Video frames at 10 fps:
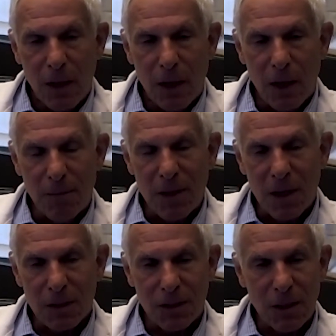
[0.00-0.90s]
Uh,
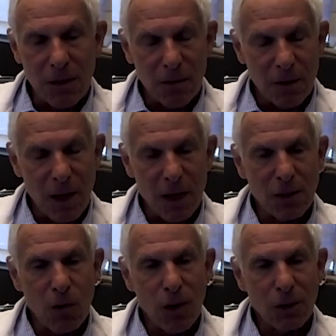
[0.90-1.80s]
because the
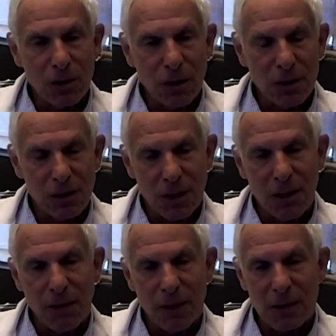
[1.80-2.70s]
consequential and
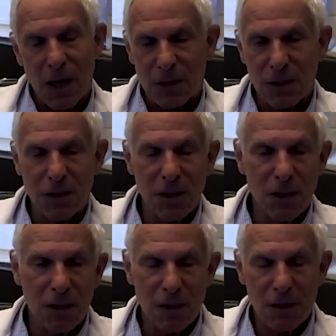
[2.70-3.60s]
significant
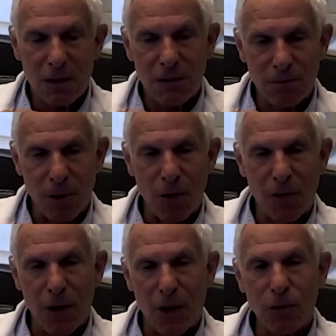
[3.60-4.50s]
toxicity in this is
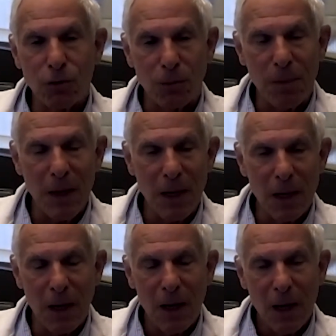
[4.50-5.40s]
both uh,
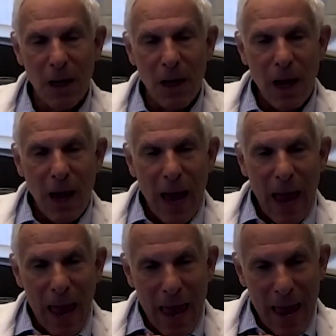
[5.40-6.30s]
neutropenia
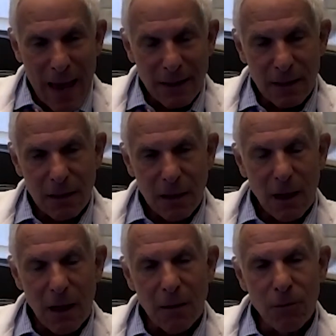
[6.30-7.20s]
and
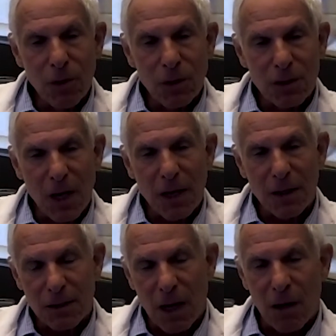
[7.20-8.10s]
uh,
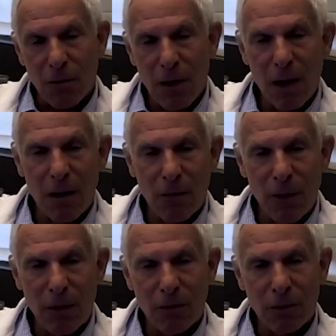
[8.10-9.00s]
mucositis diarrhea,
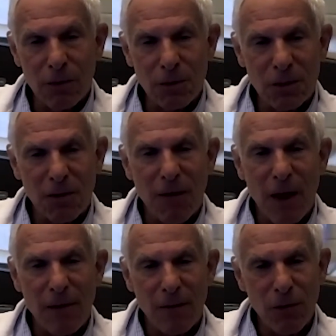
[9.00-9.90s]
we reduced the
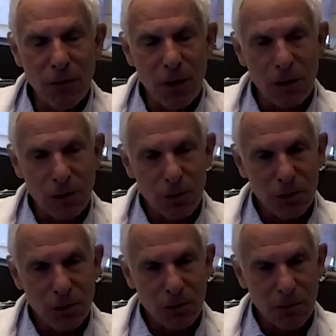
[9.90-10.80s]
5-FU dose,
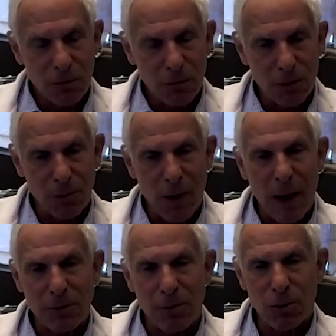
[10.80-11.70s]
which was
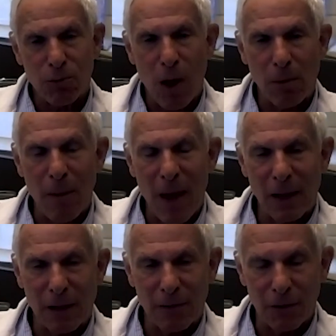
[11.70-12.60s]
perhaps the most
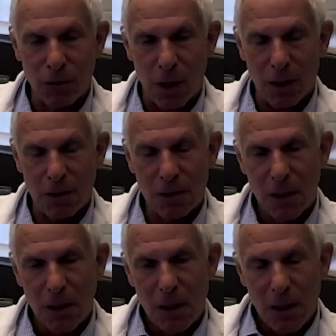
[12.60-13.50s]
problematic of the drugs.